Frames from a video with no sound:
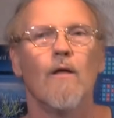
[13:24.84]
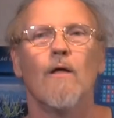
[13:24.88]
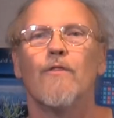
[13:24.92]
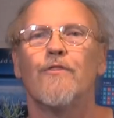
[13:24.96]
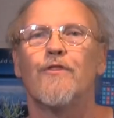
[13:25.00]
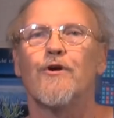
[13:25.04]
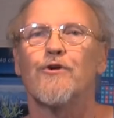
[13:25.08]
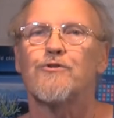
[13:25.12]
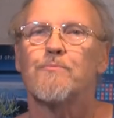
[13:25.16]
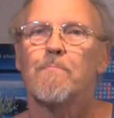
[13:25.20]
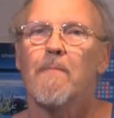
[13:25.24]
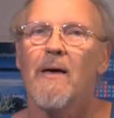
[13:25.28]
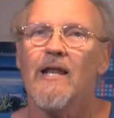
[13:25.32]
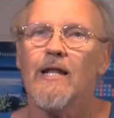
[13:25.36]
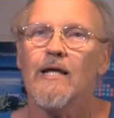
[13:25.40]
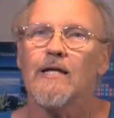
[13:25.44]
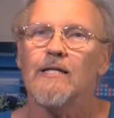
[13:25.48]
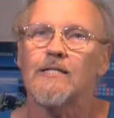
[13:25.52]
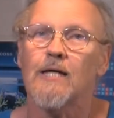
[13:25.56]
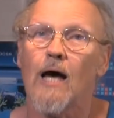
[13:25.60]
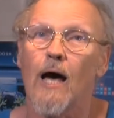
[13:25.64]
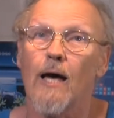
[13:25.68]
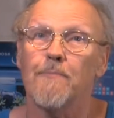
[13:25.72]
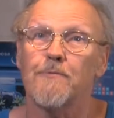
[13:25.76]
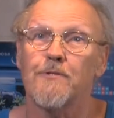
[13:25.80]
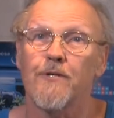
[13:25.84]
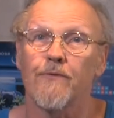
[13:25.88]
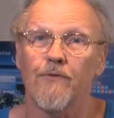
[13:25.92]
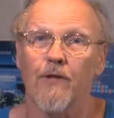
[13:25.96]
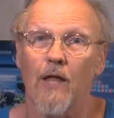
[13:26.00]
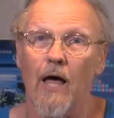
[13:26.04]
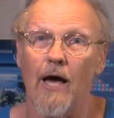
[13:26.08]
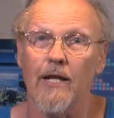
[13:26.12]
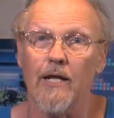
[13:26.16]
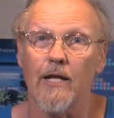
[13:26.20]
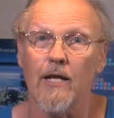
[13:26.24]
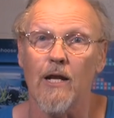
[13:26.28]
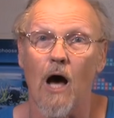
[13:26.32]
There's many types of
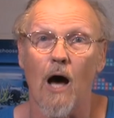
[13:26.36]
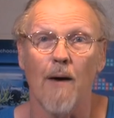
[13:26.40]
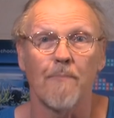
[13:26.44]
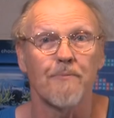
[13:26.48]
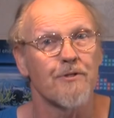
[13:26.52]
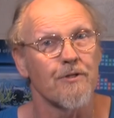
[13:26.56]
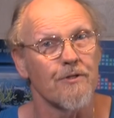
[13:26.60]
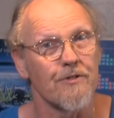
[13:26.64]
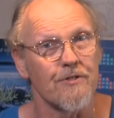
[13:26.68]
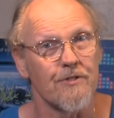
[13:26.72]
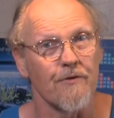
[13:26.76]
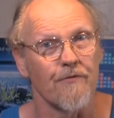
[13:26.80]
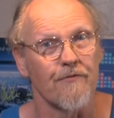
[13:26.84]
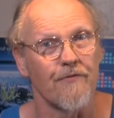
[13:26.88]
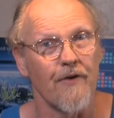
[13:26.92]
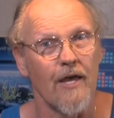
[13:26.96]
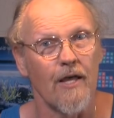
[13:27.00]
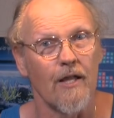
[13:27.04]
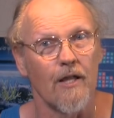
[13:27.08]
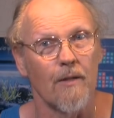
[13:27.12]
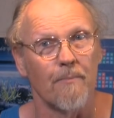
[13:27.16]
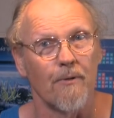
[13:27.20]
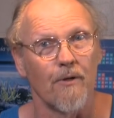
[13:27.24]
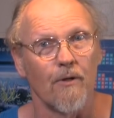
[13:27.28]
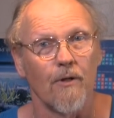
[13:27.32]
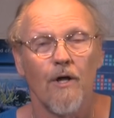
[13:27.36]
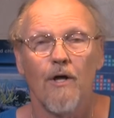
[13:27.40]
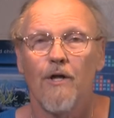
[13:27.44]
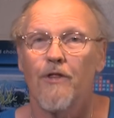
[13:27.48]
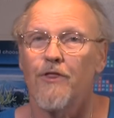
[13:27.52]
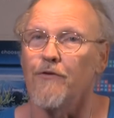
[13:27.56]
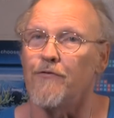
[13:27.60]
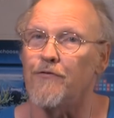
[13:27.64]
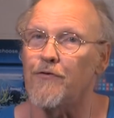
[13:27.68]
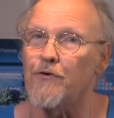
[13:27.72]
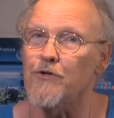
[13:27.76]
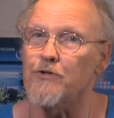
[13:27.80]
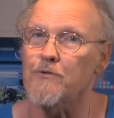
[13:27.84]
lighting options available.
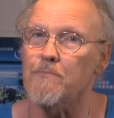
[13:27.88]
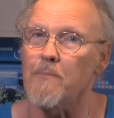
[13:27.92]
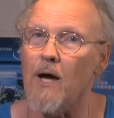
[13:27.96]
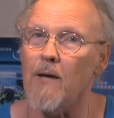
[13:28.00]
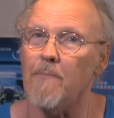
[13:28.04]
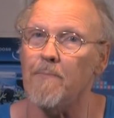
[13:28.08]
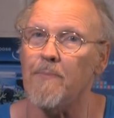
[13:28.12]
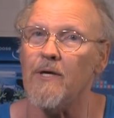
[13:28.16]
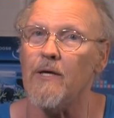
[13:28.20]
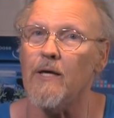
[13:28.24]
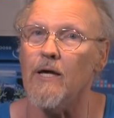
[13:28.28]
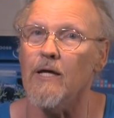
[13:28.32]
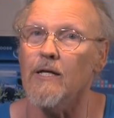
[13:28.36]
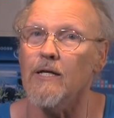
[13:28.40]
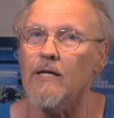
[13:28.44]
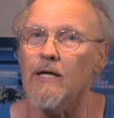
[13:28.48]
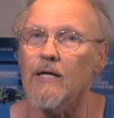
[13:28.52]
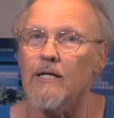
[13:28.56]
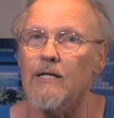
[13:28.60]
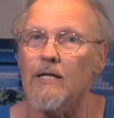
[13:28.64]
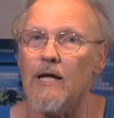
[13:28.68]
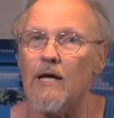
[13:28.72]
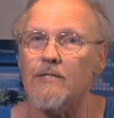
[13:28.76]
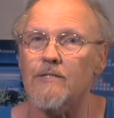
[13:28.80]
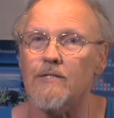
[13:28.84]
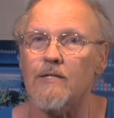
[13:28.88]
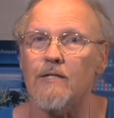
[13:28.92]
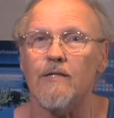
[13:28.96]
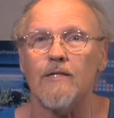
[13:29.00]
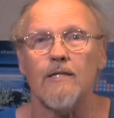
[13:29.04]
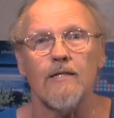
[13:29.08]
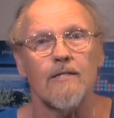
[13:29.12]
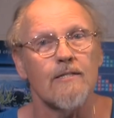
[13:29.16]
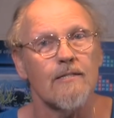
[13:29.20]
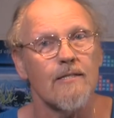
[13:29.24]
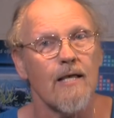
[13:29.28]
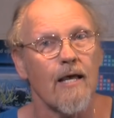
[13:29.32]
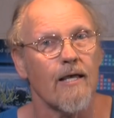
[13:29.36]
The first might be incandescent,
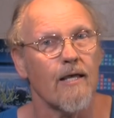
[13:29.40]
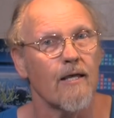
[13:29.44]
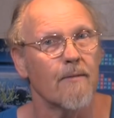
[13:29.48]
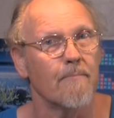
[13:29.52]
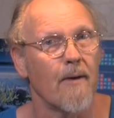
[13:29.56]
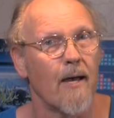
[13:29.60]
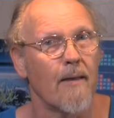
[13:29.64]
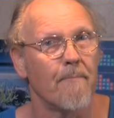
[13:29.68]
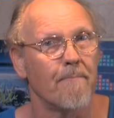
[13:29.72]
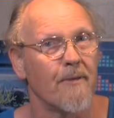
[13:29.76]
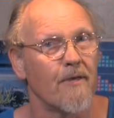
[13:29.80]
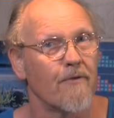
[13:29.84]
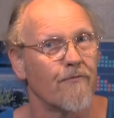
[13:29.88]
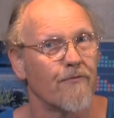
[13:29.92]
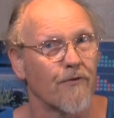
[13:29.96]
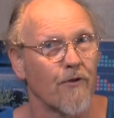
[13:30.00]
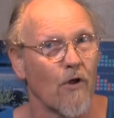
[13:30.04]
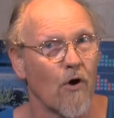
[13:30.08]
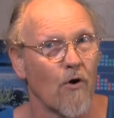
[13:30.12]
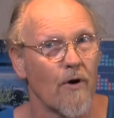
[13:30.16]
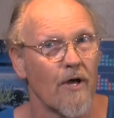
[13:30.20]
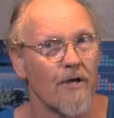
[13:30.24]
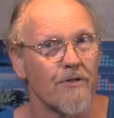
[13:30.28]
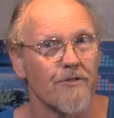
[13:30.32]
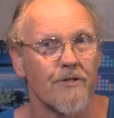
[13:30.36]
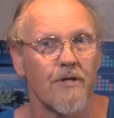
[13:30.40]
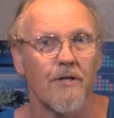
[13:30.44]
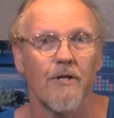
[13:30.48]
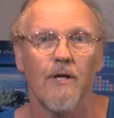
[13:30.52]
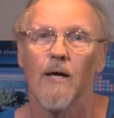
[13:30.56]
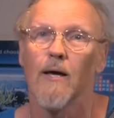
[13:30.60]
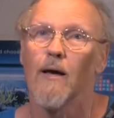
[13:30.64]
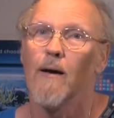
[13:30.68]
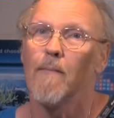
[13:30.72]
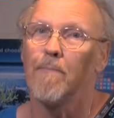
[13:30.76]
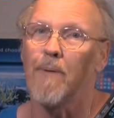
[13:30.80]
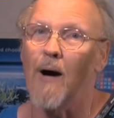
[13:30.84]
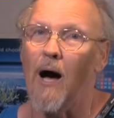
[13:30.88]
the second might be fluorescent,
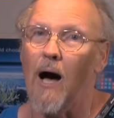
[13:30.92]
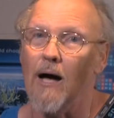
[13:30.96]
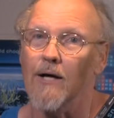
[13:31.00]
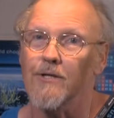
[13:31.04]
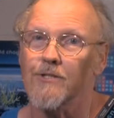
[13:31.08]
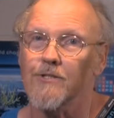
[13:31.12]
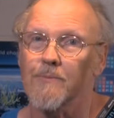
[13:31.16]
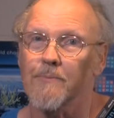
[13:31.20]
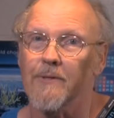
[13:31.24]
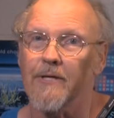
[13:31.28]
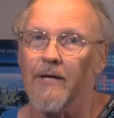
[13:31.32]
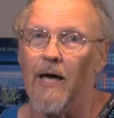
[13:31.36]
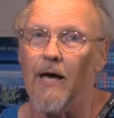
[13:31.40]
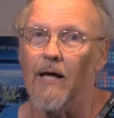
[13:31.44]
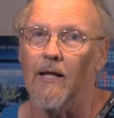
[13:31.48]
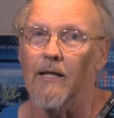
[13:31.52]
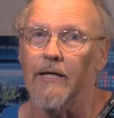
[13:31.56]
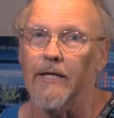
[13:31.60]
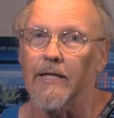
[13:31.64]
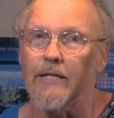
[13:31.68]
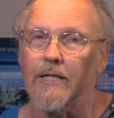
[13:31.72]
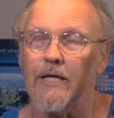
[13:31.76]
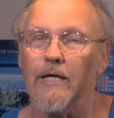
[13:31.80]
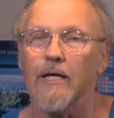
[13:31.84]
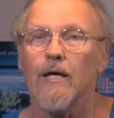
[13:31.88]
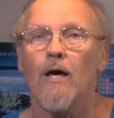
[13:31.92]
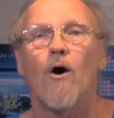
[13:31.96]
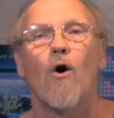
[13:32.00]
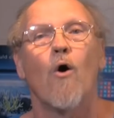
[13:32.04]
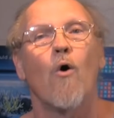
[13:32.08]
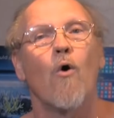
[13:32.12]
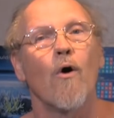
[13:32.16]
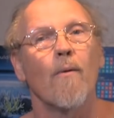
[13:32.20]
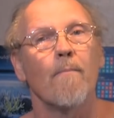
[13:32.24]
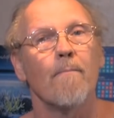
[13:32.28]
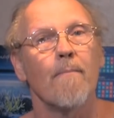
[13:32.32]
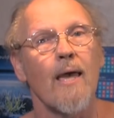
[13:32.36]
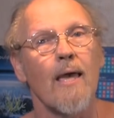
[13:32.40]
possibly LED,
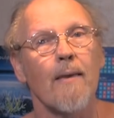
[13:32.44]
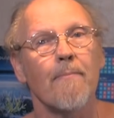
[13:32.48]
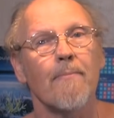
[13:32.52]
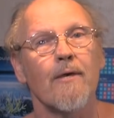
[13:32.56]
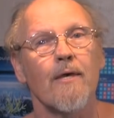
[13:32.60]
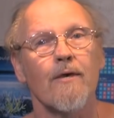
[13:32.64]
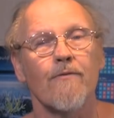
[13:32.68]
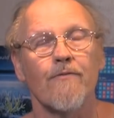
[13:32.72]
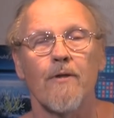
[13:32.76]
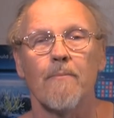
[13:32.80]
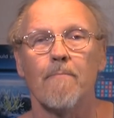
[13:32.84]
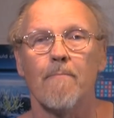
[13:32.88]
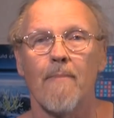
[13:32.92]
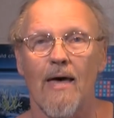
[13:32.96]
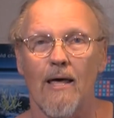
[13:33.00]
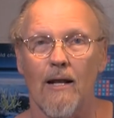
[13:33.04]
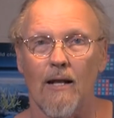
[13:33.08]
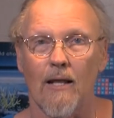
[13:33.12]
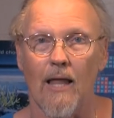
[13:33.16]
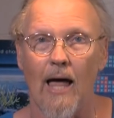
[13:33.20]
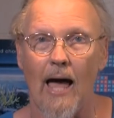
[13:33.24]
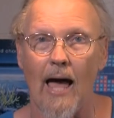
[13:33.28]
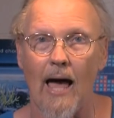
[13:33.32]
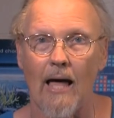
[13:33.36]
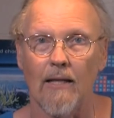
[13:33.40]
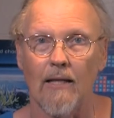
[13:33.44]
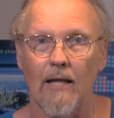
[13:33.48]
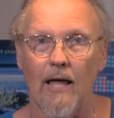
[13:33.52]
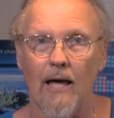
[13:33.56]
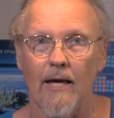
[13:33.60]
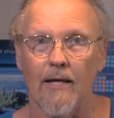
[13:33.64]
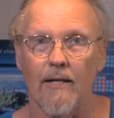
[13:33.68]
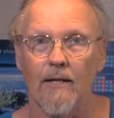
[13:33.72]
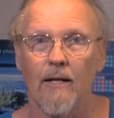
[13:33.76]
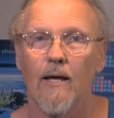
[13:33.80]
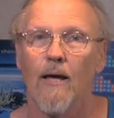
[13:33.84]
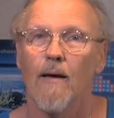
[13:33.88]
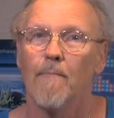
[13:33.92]
or maybe even metal halide.